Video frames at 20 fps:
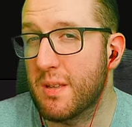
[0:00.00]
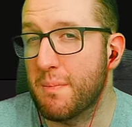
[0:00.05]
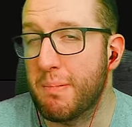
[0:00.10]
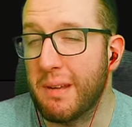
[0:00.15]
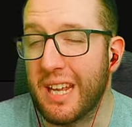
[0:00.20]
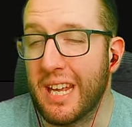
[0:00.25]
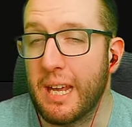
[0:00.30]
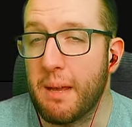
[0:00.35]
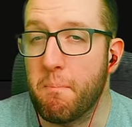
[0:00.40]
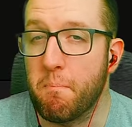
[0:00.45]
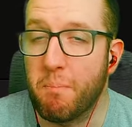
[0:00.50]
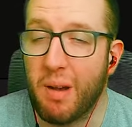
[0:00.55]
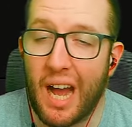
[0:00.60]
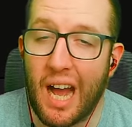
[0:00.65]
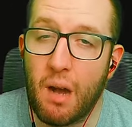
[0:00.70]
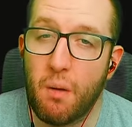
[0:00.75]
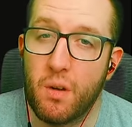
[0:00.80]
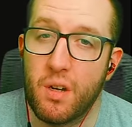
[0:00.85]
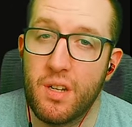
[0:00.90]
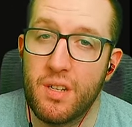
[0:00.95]
be
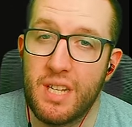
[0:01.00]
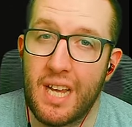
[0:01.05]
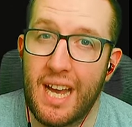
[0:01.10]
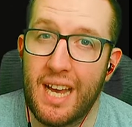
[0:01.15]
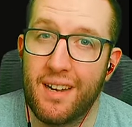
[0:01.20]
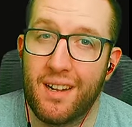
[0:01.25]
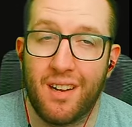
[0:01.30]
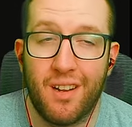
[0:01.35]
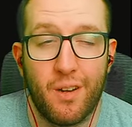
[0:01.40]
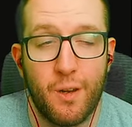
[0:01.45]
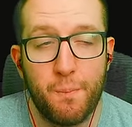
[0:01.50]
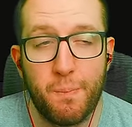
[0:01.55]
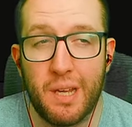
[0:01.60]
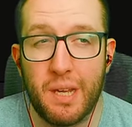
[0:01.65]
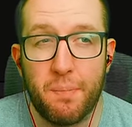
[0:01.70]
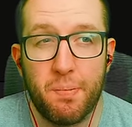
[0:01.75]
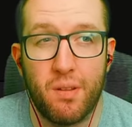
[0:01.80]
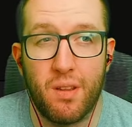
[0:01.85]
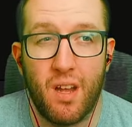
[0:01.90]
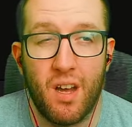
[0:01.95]
empowered, and a lot of
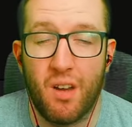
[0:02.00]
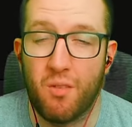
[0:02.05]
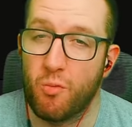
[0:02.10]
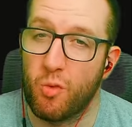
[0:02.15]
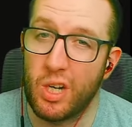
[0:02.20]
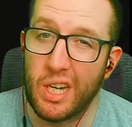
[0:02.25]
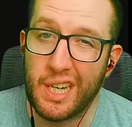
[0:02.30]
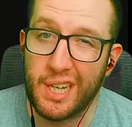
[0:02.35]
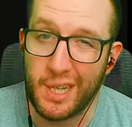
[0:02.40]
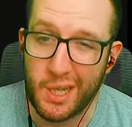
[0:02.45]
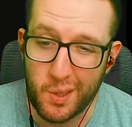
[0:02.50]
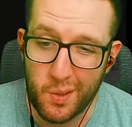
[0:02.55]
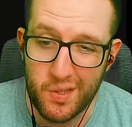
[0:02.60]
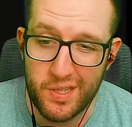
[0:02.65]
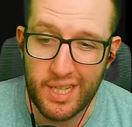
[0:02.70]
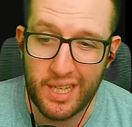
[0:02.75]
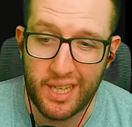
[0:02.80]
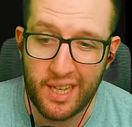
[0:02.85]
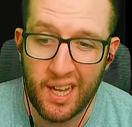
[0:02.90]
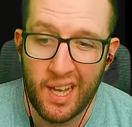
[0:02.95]
people aren't really
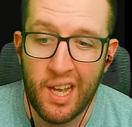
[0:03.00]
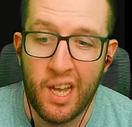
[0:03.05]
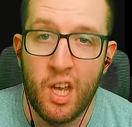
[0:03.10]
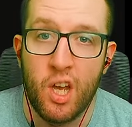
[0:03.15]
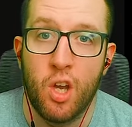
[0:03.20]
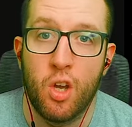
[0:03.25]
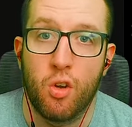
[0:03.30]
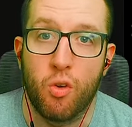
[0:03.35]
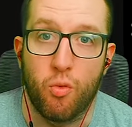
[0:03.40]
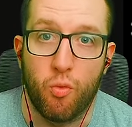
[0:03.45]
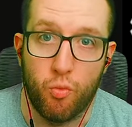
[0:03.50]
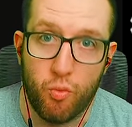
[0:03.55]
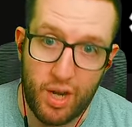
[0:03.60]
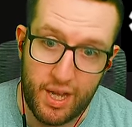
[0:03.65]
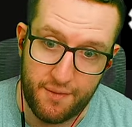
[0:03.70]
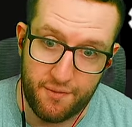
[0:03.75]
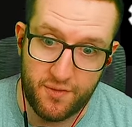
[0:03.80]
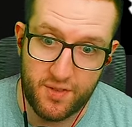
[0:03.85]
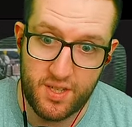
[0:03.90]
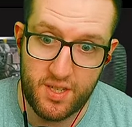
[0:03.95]
using
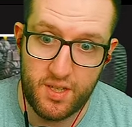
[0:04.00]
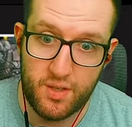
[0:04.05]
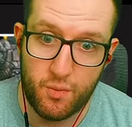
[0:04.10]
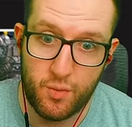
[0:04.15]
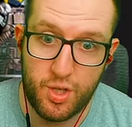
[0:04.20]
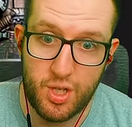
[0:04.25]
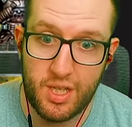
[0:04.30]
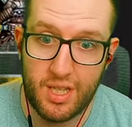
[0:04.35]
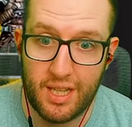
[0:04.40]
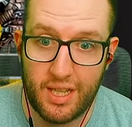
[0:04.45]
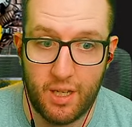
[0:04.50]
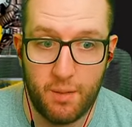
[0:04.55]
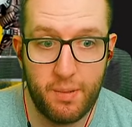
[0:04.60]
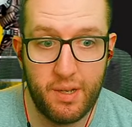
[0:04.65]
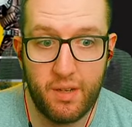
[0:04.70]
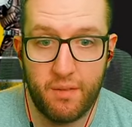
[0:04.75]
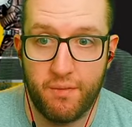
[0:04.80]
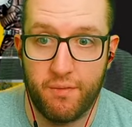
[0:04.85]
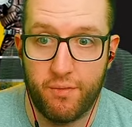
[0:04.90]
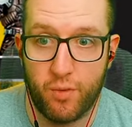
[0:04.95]
Rifts, which is a little bit
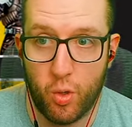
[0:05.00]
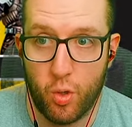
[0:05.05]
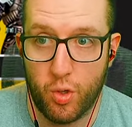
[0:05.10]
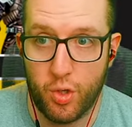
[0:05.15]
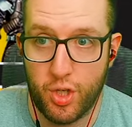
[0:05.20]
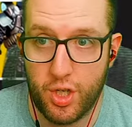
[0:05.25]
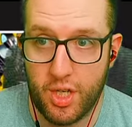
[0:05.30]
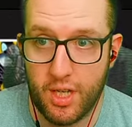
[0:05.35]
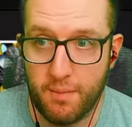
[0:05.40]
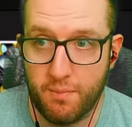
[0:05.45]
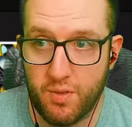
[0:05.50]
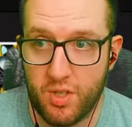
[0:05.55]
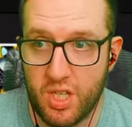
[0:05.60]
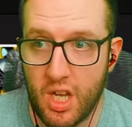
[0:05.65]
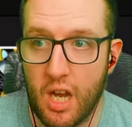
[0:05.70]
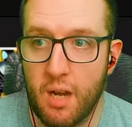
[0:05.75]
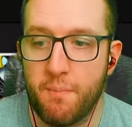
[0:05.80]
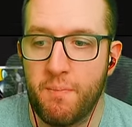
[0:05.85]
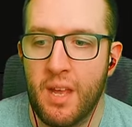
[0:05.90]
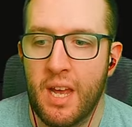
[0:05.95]
unfortunate.
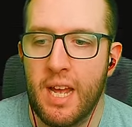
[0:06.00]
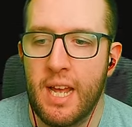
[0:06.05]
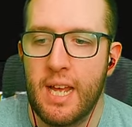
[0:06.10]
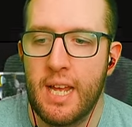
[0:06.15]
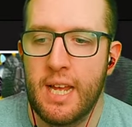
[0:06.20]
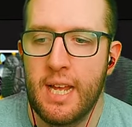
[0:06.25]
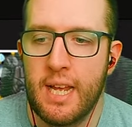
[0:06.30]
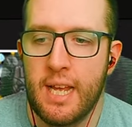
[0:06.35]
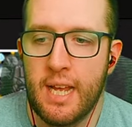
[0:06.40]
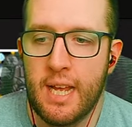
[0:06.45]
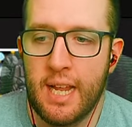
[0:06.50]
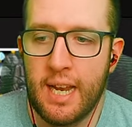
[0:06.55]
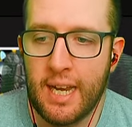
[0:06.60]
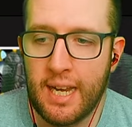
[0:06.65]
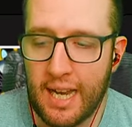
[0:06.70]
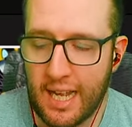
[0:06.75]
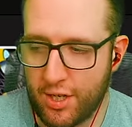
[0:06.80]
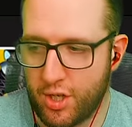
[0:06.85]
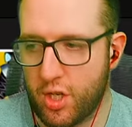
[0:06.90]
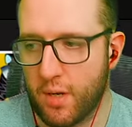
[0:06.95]
So
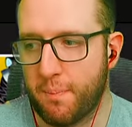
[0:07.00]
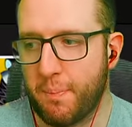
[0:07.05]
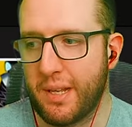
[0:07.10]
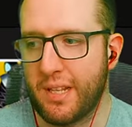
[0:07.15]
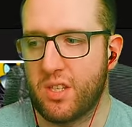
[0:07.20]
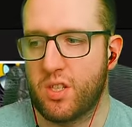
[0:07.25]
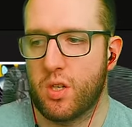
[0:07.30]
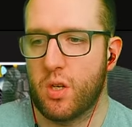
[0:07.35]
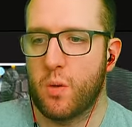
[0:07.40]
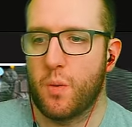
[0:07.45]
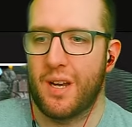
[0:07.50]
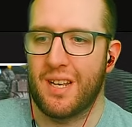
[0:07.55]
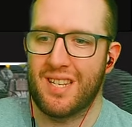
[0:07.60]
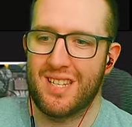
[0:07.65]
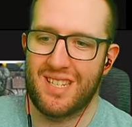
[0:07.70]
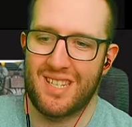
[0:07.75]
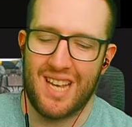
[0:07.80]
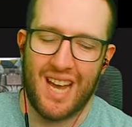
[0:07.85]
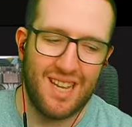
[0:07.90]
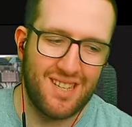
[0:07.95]
let's jump into
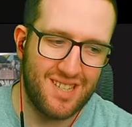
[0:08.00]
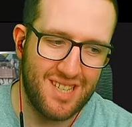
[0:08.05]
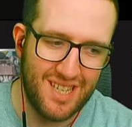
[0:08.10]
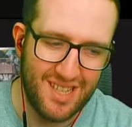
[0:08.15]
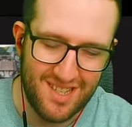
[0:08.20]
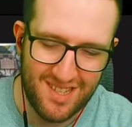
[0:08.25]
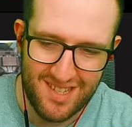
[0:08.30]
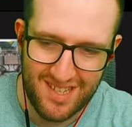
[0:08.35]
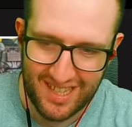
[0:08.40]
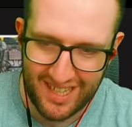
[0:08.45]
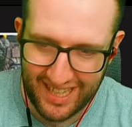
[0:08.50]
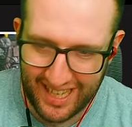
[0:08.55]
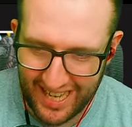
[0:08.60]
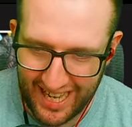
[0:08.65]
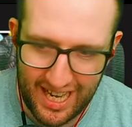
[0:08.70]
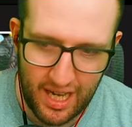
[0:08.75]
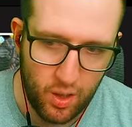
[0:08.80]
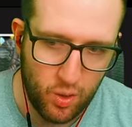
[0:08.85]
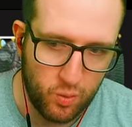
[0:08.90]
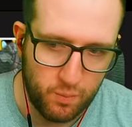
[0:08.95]
Assassin's
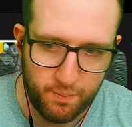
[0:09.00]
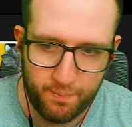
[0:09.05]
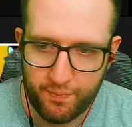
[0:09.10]
Cowl.